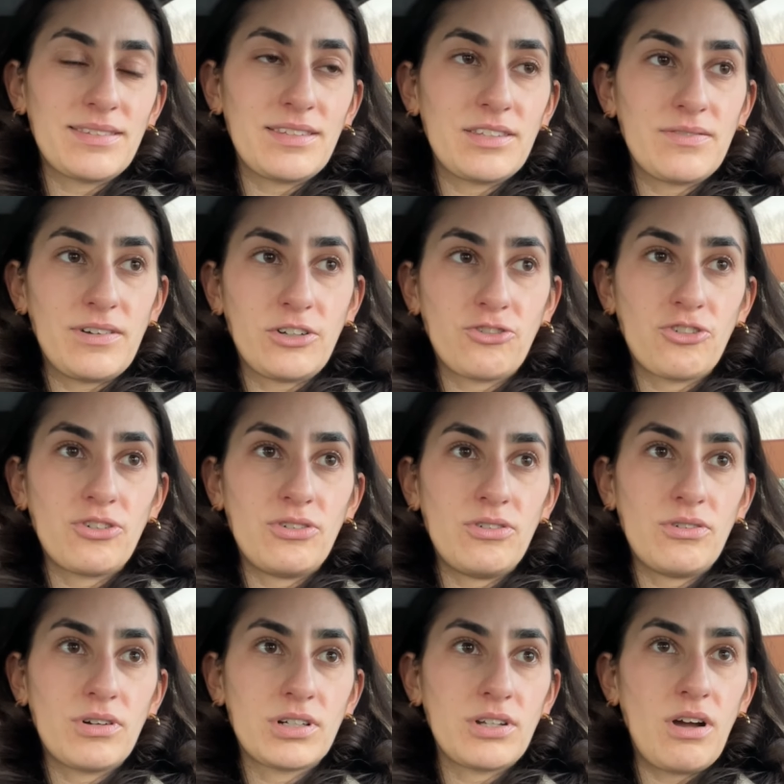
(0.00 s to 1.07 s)

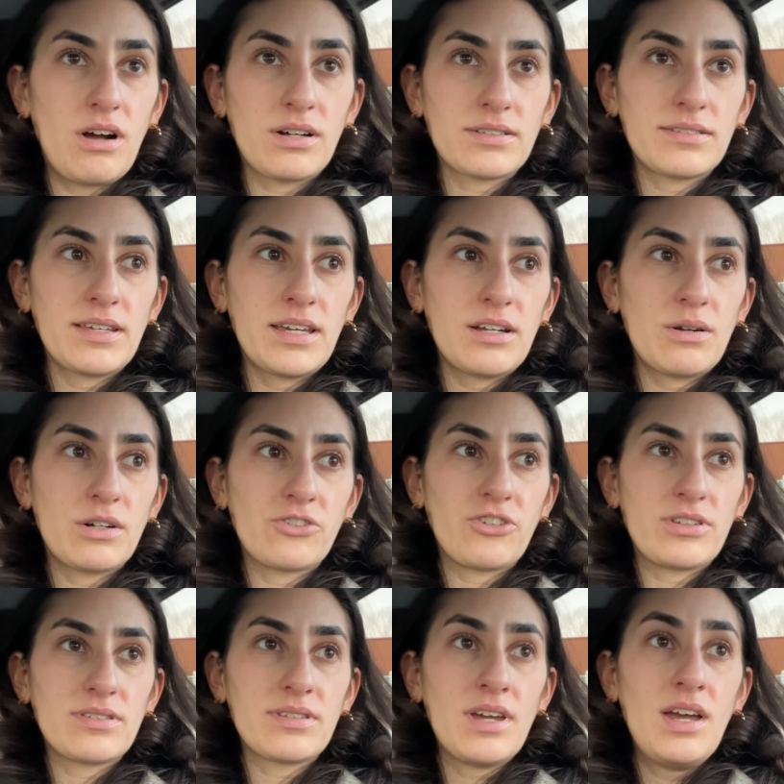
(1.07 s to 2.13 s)
dysfunctional or toxic or
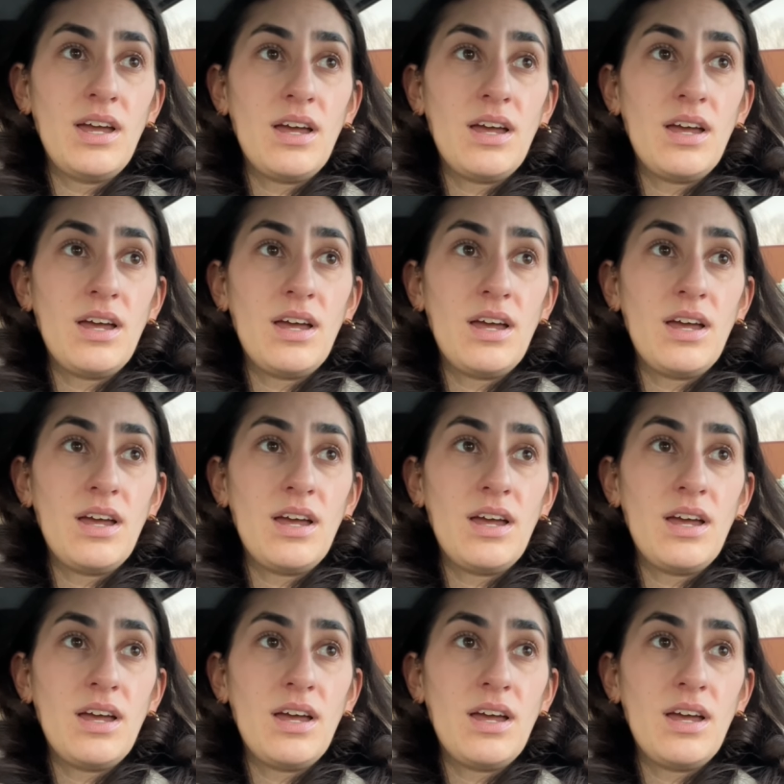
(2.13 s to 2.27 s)
just